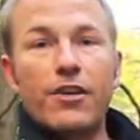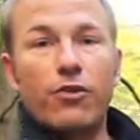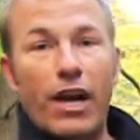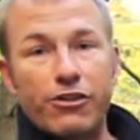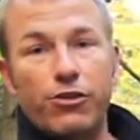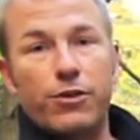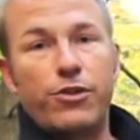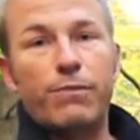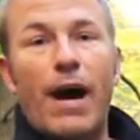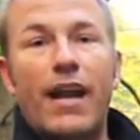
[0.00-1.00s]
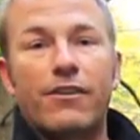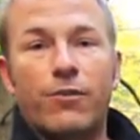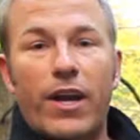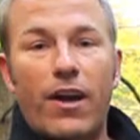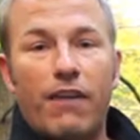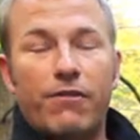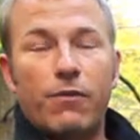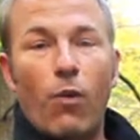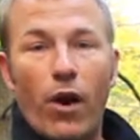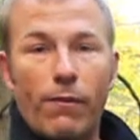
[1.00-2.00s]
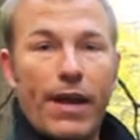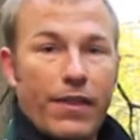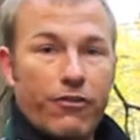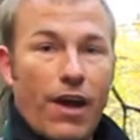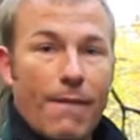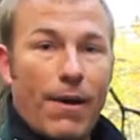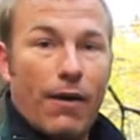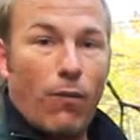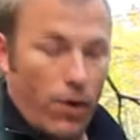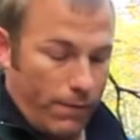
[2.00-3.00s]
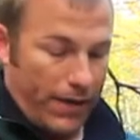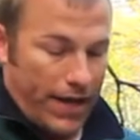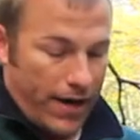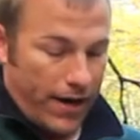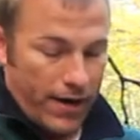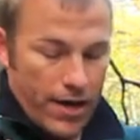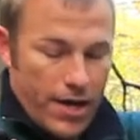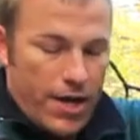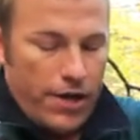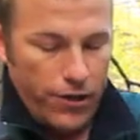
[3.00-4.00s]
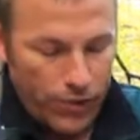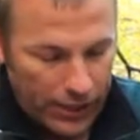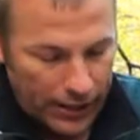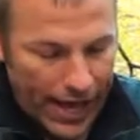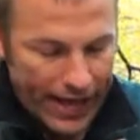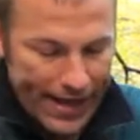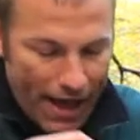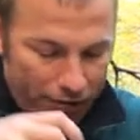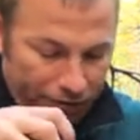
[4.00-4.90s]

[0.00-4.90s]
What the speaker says: So I shoot with 2 bodies quite often. One will be on the tripod, one will be here. You can lay it down